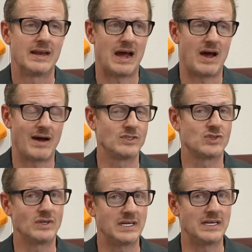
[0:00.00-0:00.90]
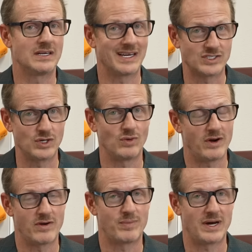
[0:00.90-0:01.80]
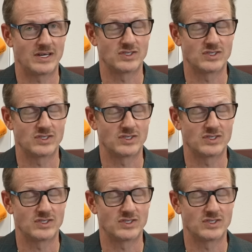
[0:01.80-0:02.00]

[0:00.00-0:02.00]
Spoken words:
Now, I was only in like $200.